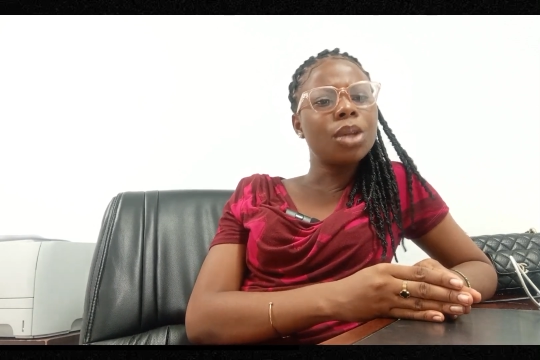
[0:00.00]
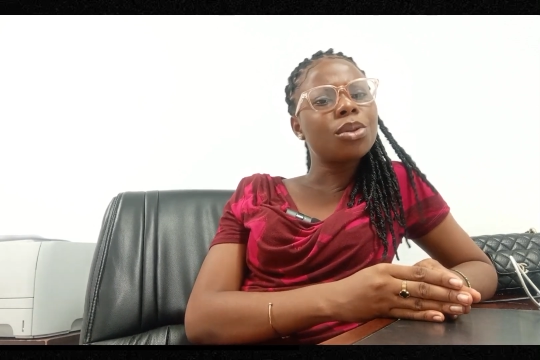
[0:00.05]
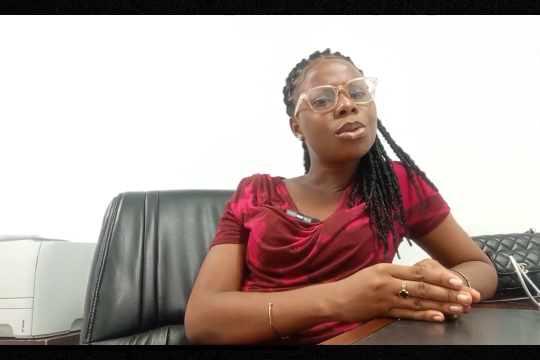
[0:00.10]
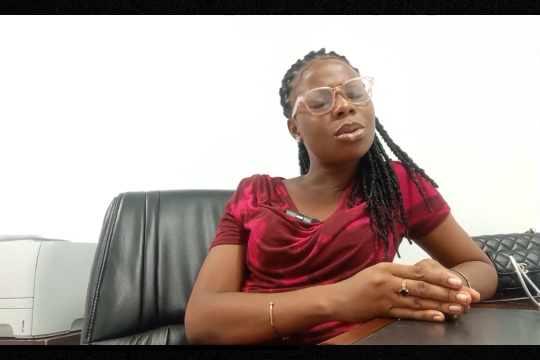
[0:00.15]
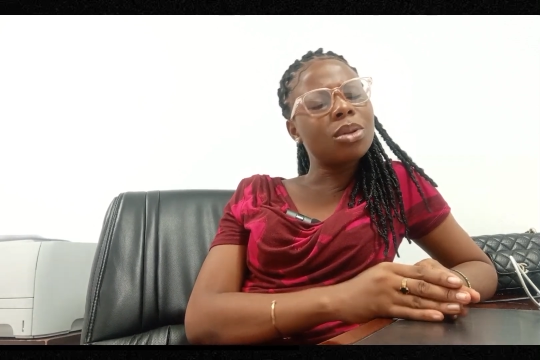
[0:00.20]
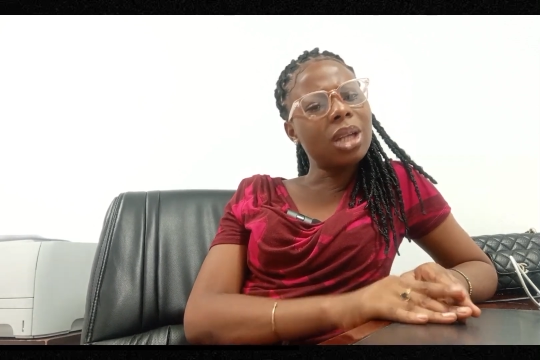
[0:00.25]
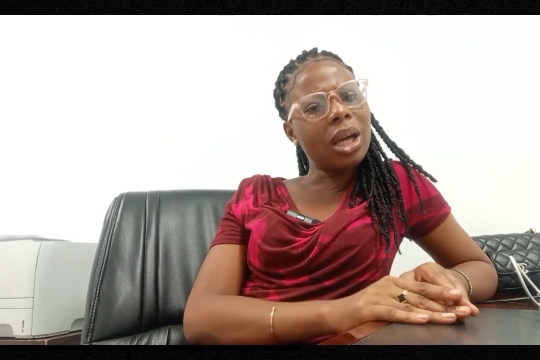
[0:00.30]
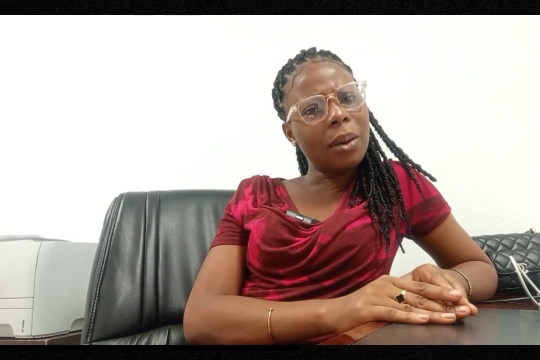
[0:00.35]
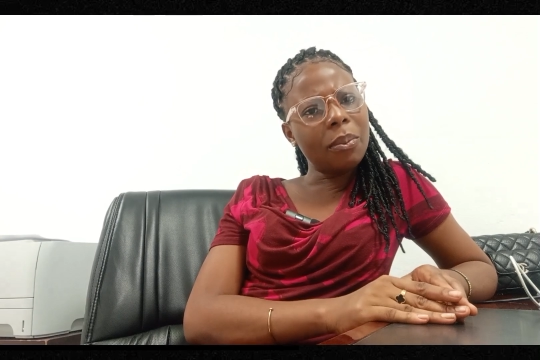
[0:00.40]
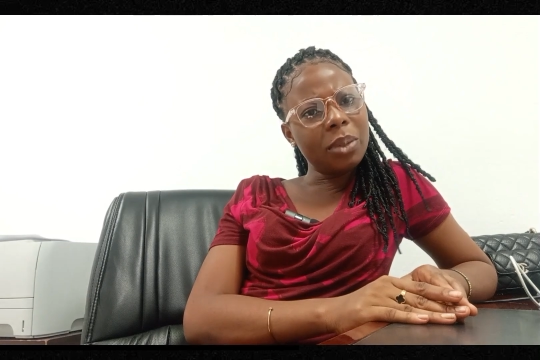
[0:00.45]

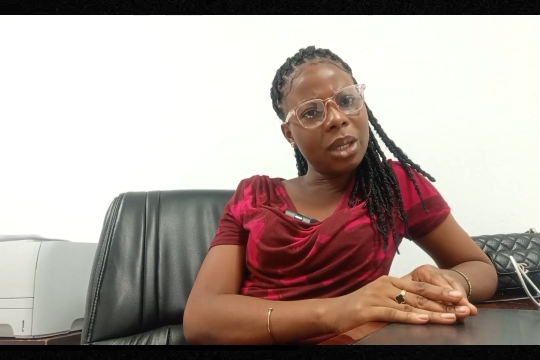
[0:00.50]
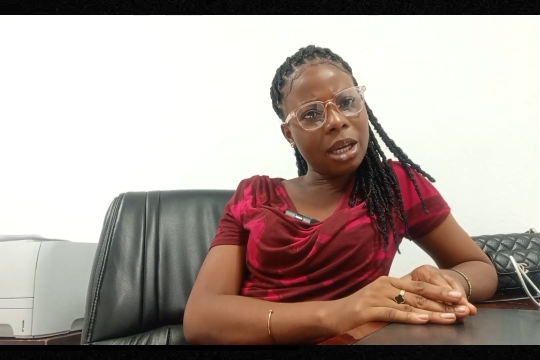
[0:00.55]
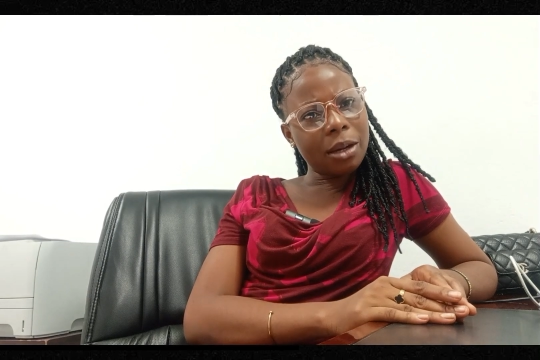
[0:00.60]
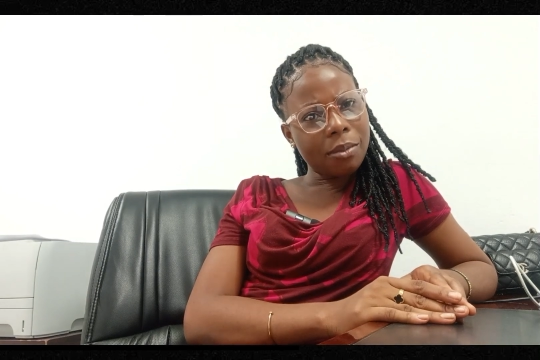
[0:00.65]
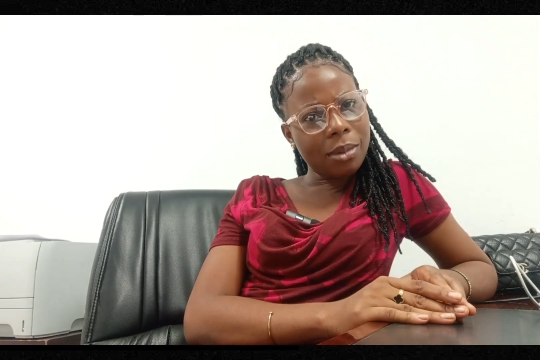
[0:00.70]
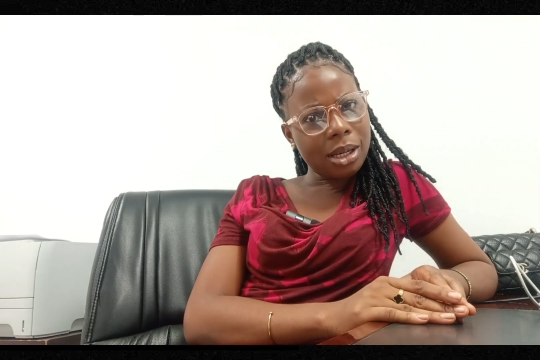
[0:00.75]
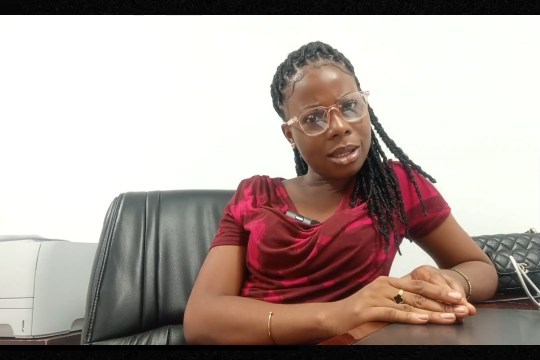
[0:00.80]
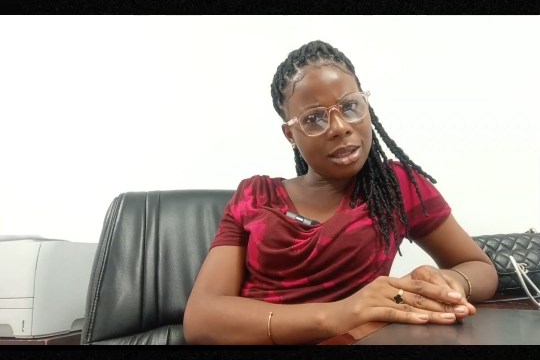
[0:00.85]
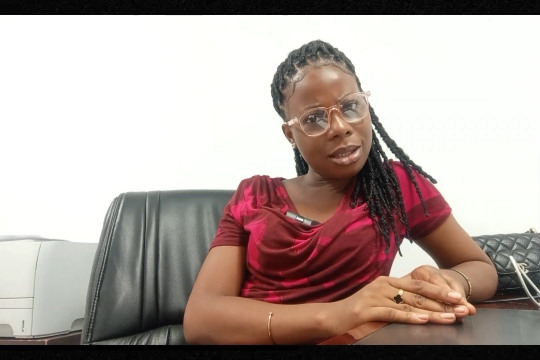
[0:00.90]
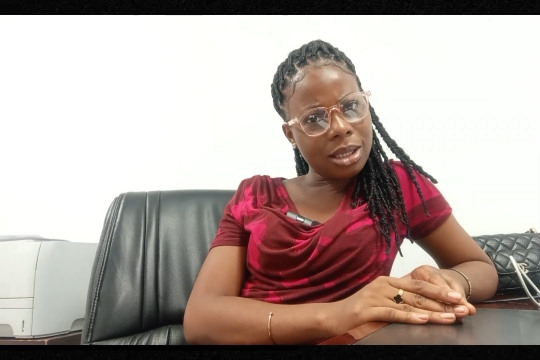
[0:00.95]
So now me,
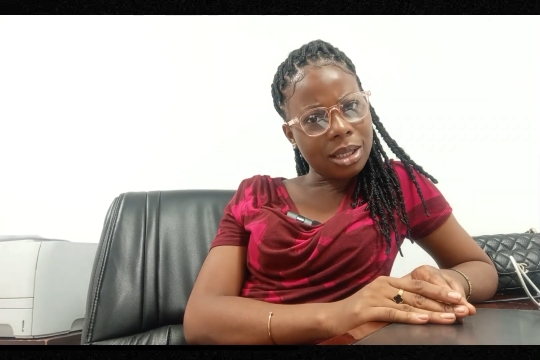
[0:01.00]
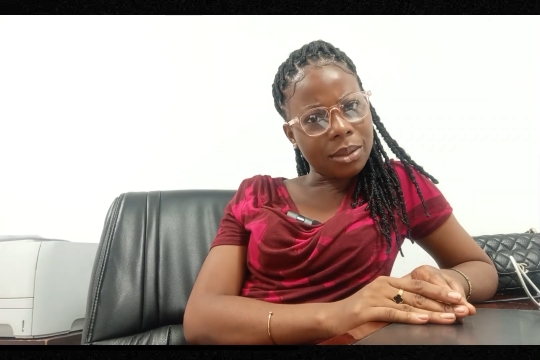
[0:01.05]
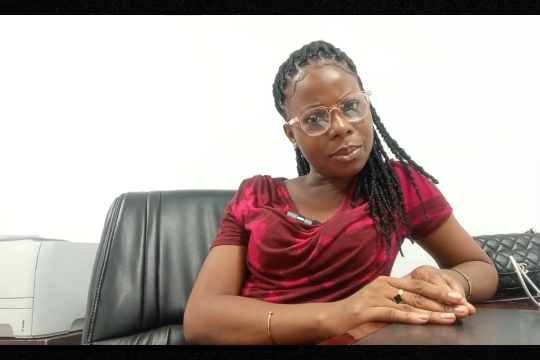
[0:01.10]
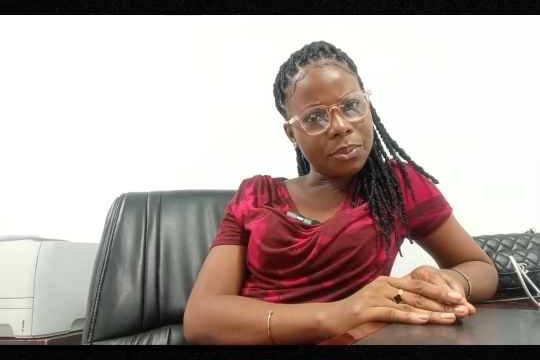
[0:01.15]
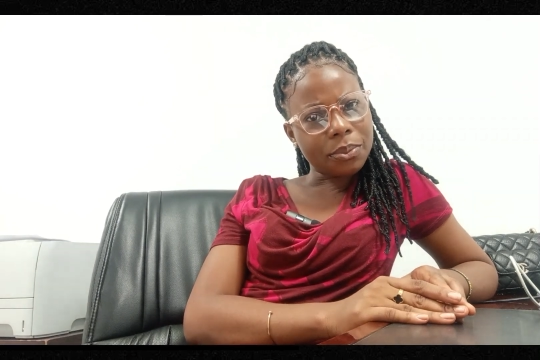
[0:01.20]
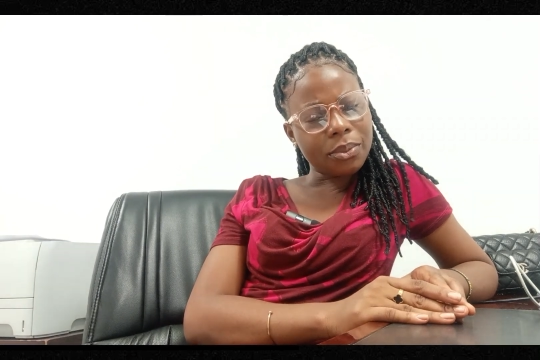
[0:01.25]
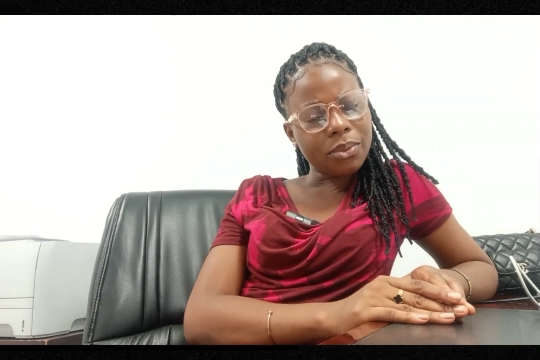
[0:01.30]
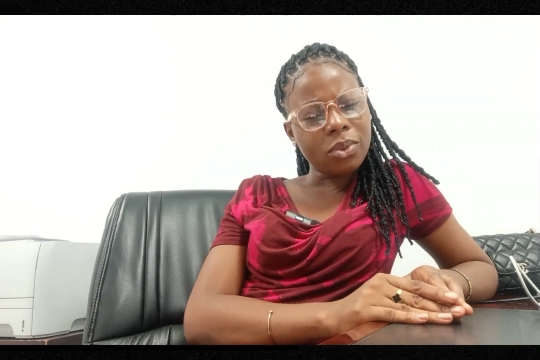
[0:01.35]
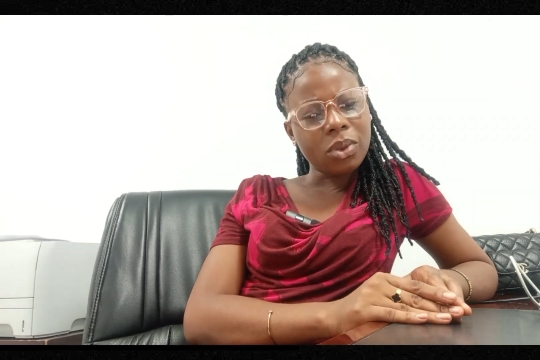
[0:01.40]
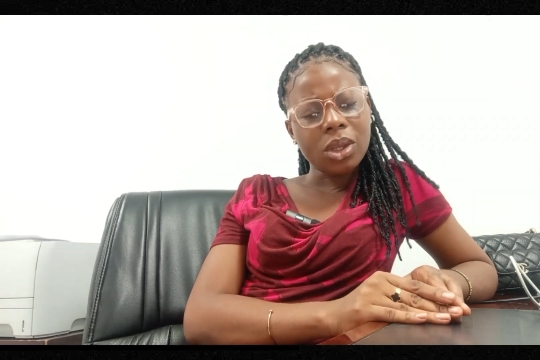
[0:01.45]
I'm asking,